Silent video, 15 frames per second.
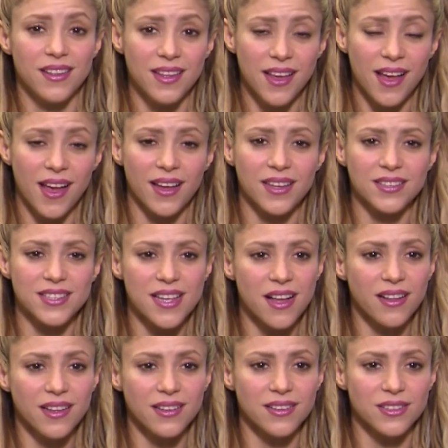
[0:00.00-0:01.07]
Yeah,
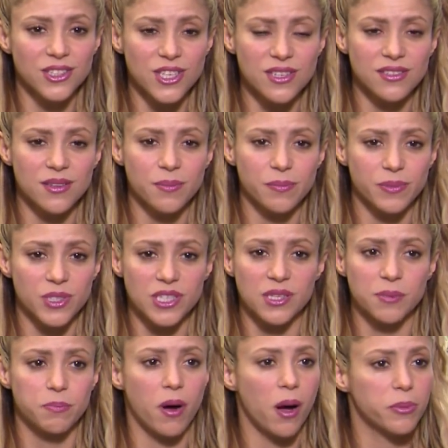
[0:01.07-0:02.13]
Gazelle, she's
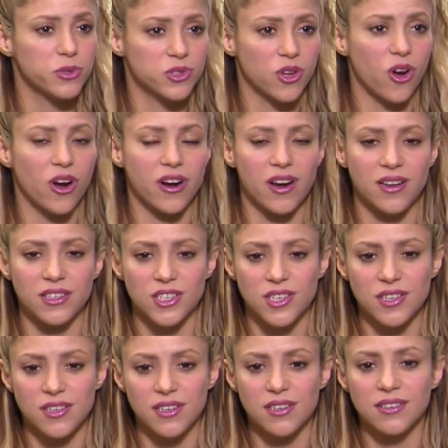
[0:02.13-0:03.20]
a pop star, and she
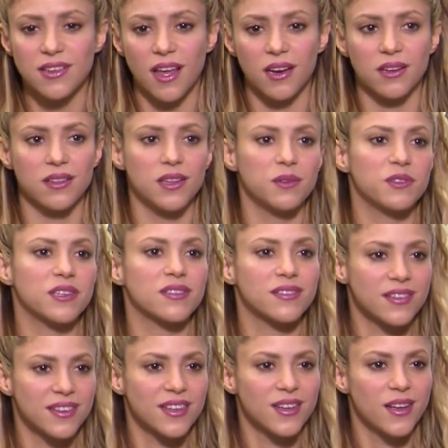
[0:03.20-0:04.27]
is kind of living
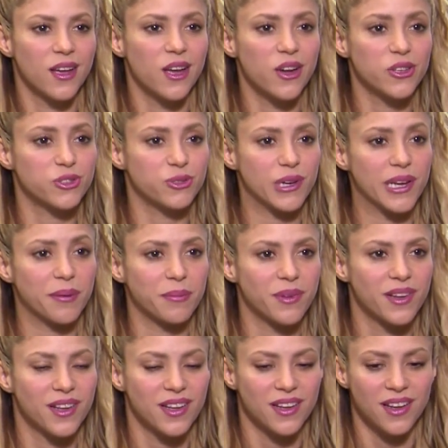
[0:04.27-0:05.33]
her dream.
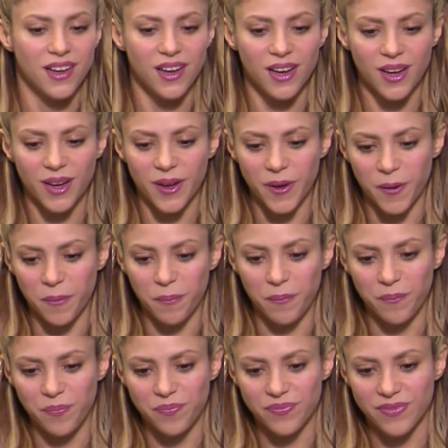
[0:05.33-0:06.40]
Um,
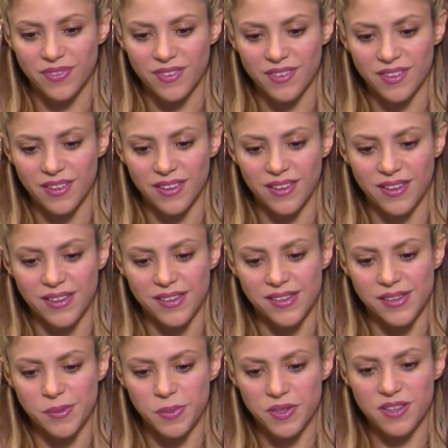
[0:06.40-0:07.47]

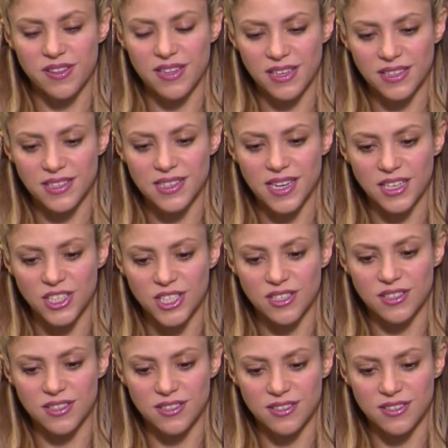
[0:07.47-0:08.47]
but the thing is that she